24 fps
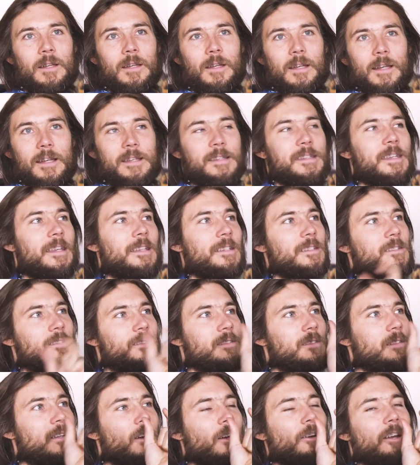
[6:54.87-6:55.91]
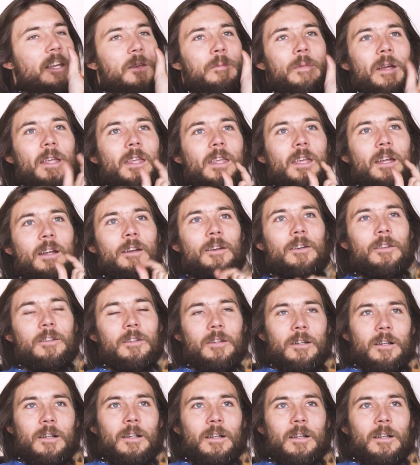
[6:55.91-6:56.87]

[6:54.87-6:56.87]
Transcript: and said sorry, Mike Carroll,